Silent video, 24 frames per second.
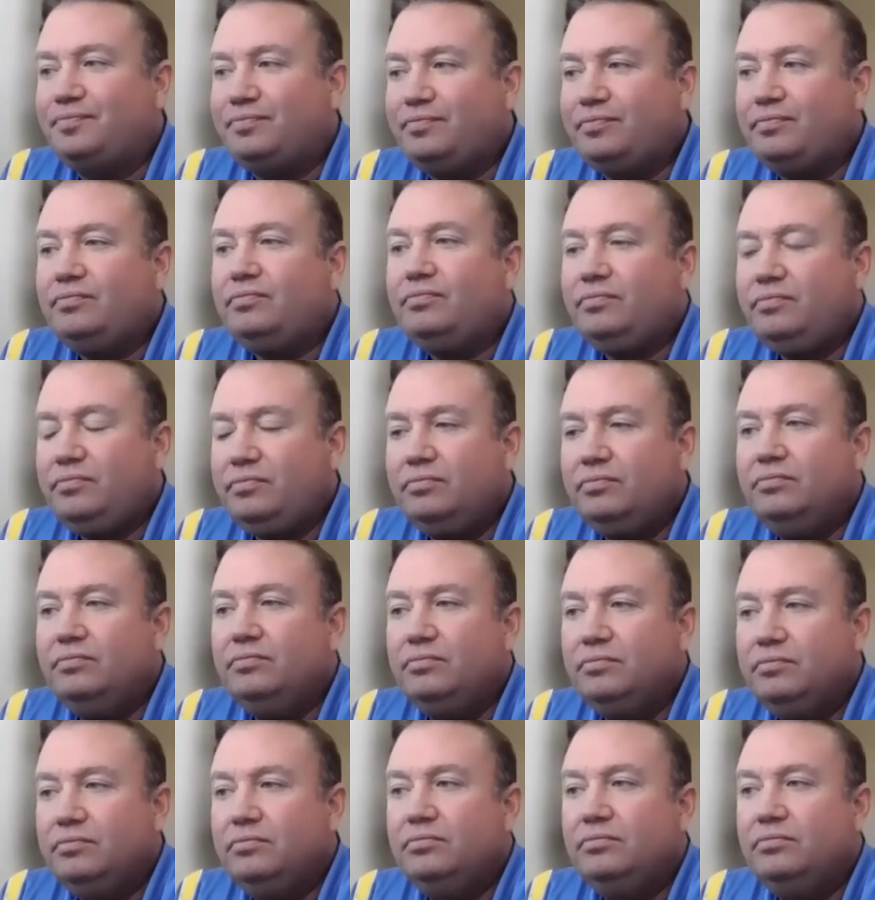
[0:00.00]

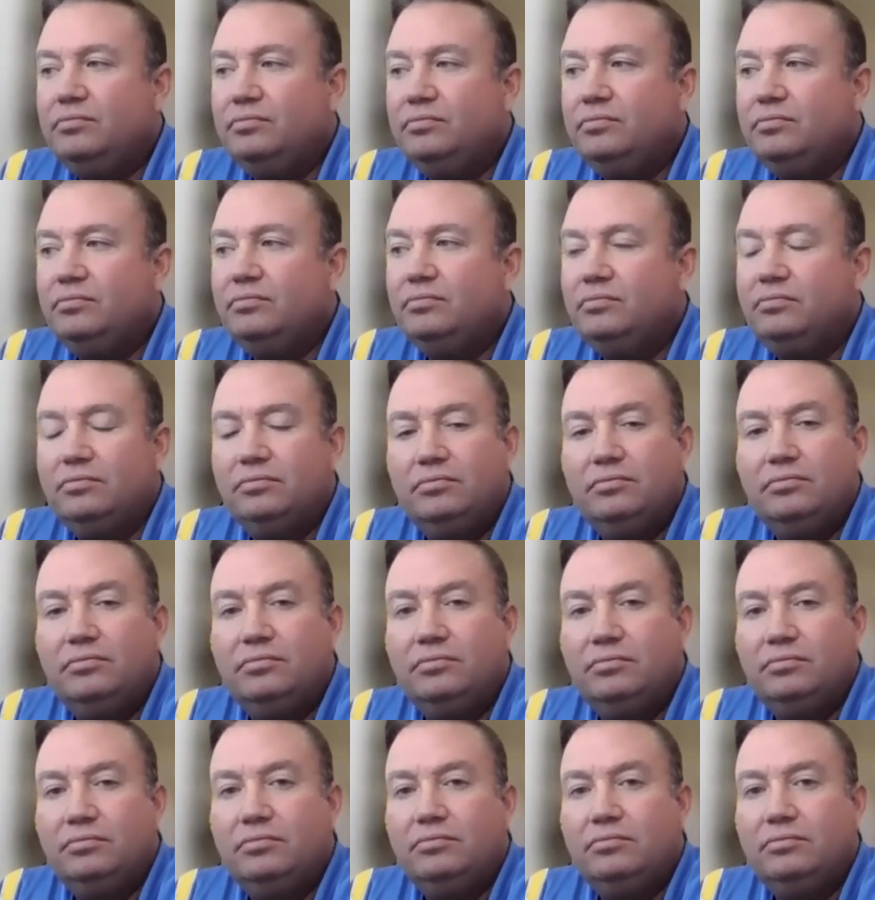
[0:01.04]

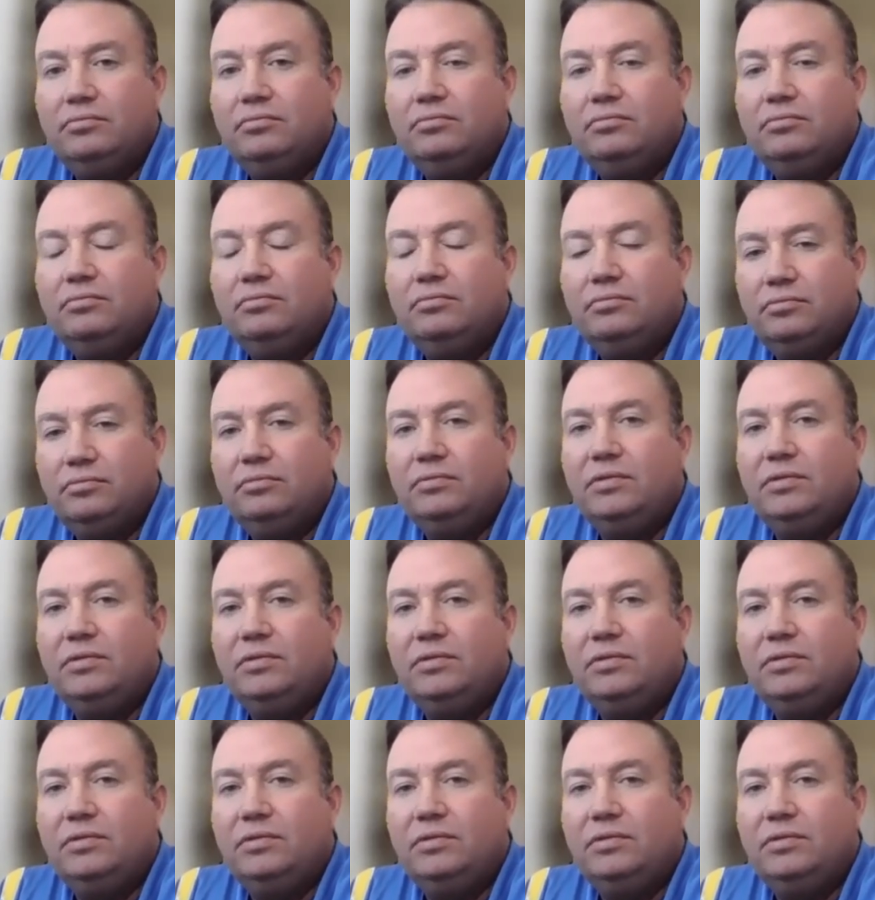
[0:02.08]
This person isn't speaking.